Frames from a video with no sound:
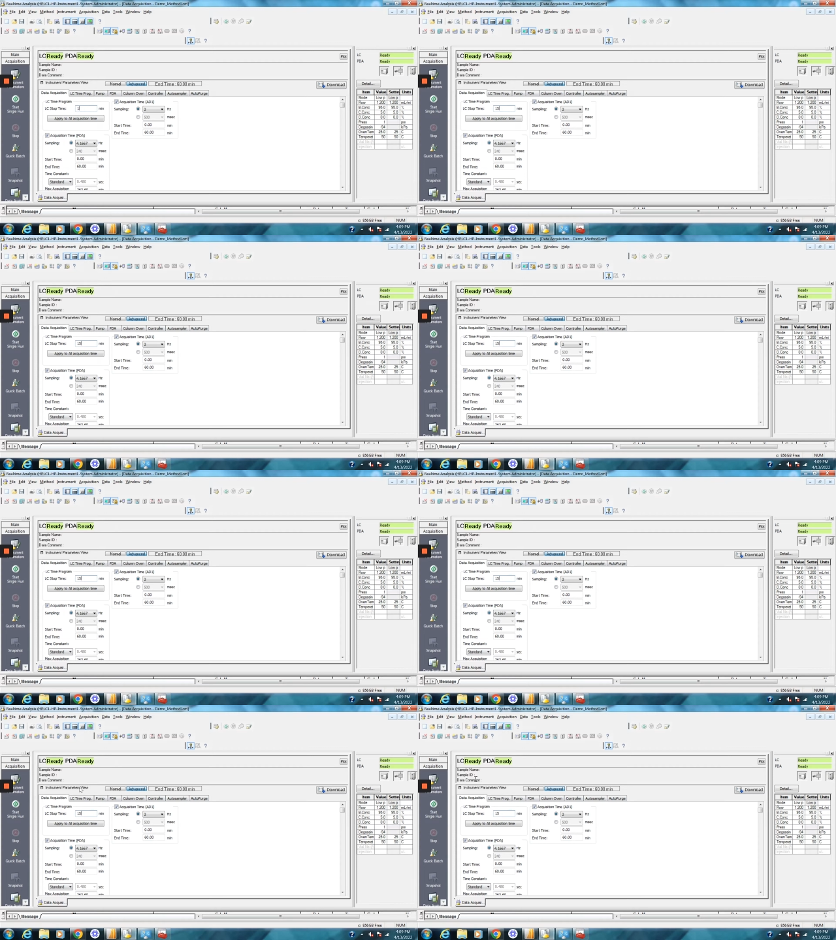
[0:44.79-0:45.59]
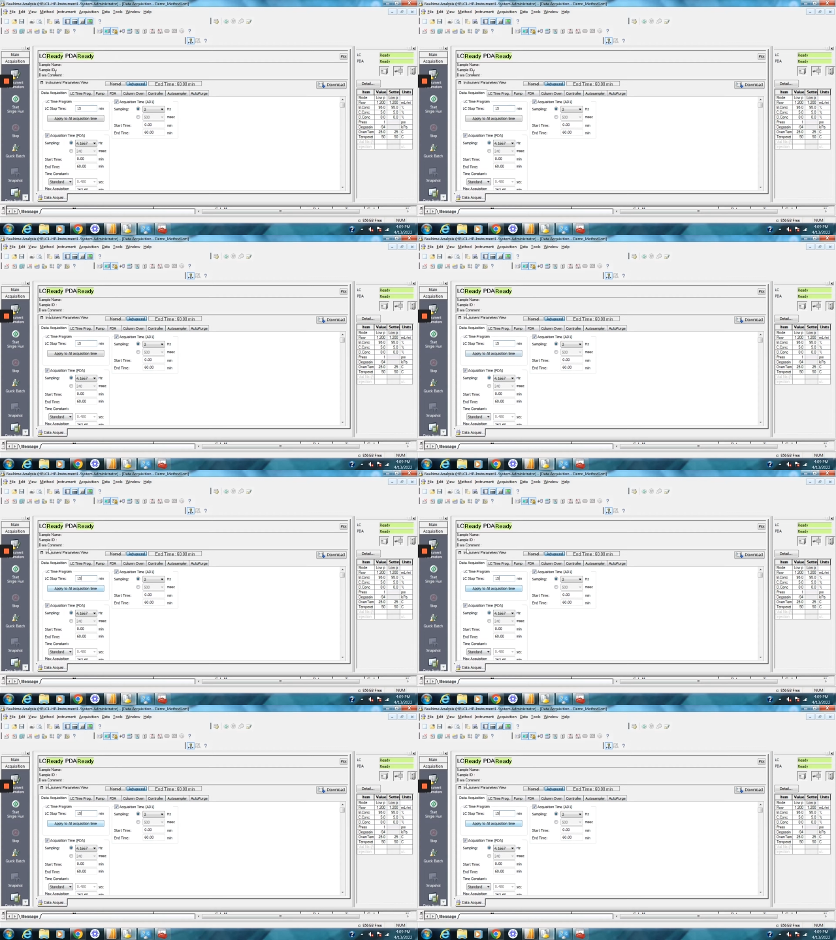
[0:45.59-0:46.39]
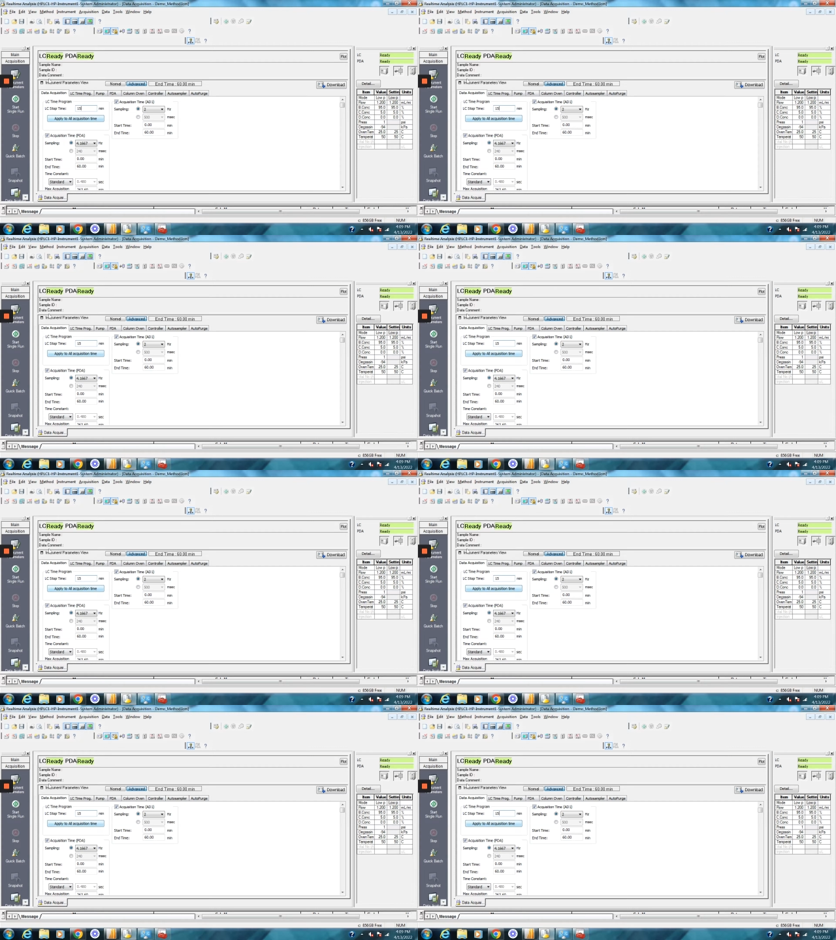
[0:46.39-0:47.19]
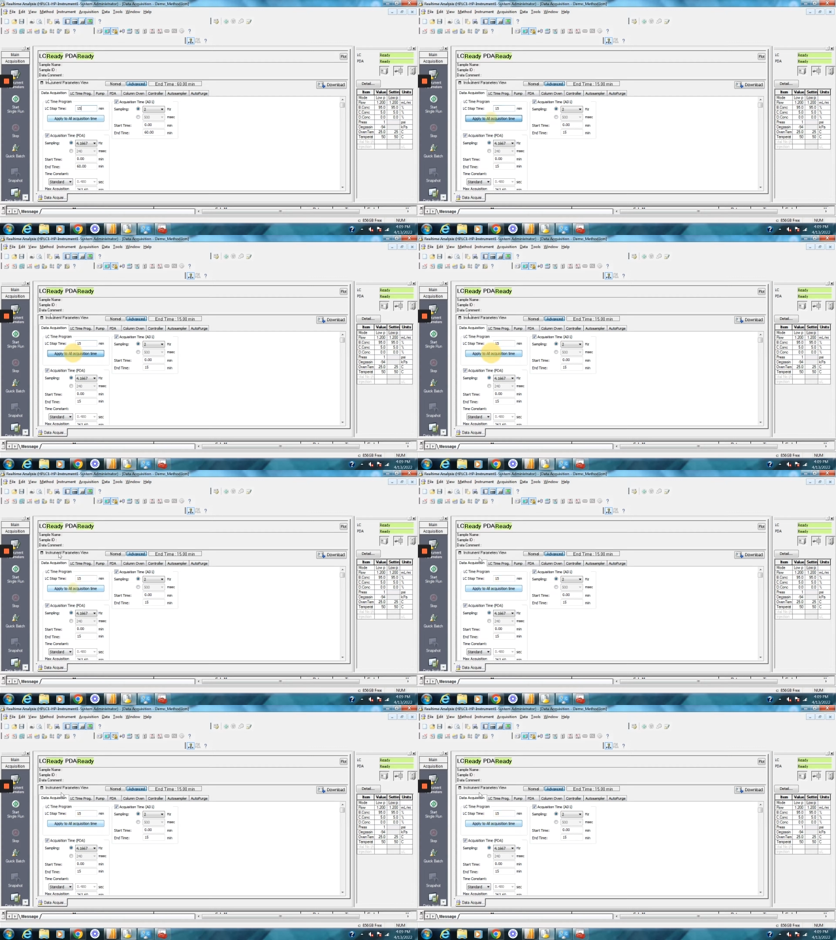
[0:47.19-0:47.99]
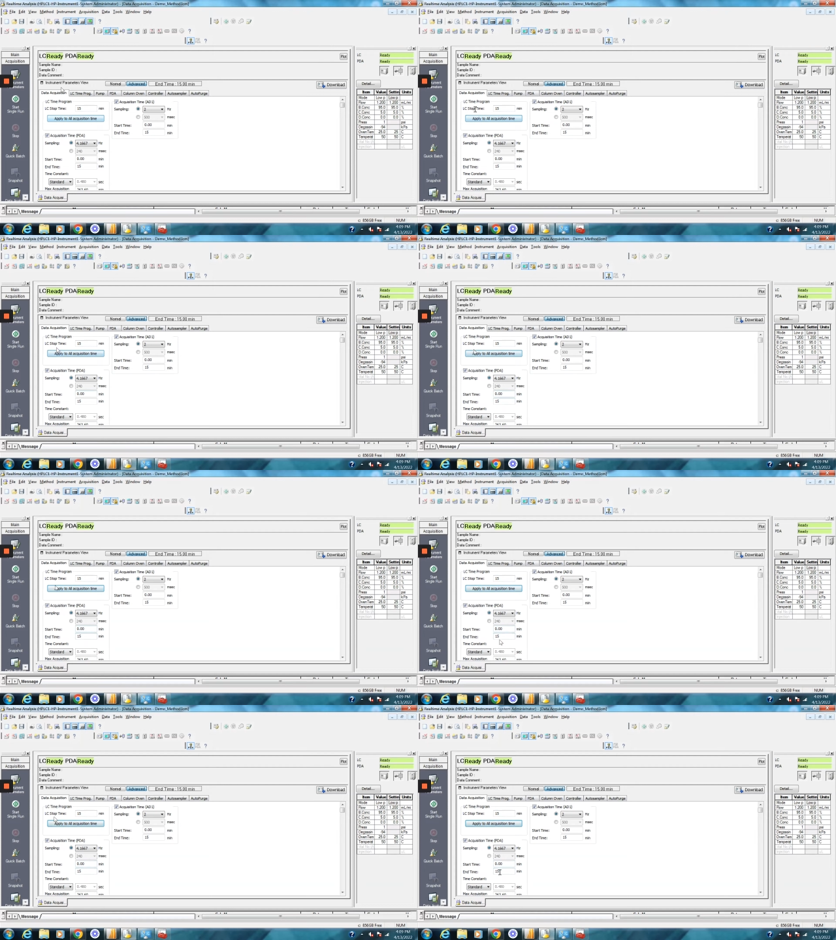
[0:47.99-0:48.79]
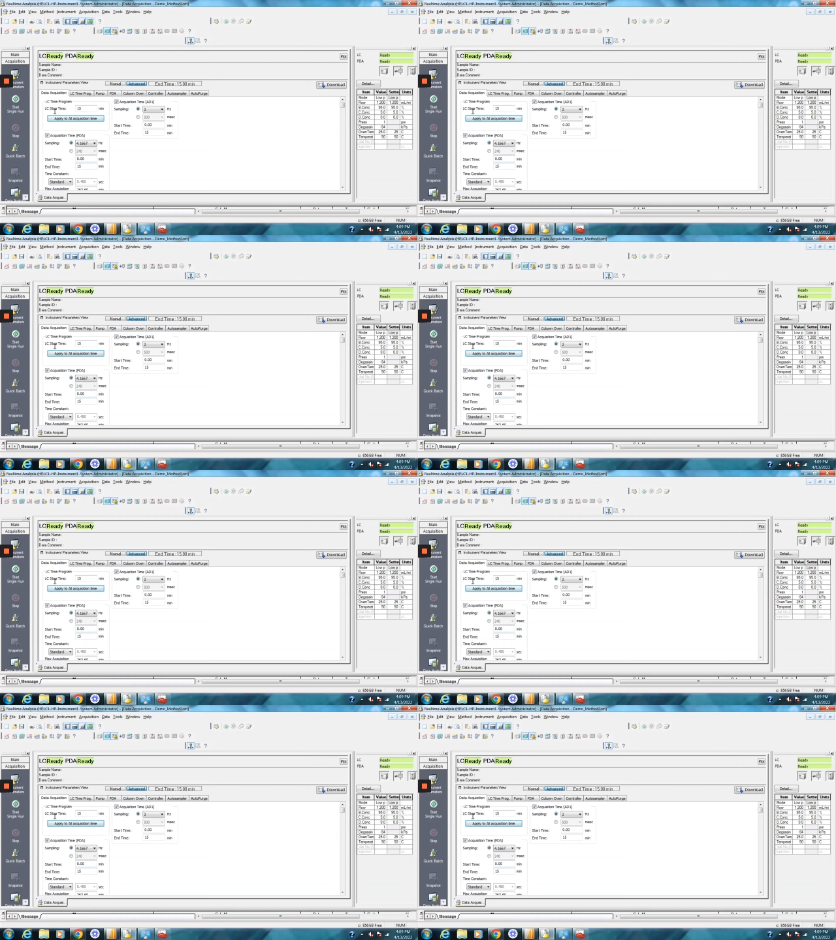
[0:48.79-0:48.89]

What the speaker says: Nobody's mouth can be seen.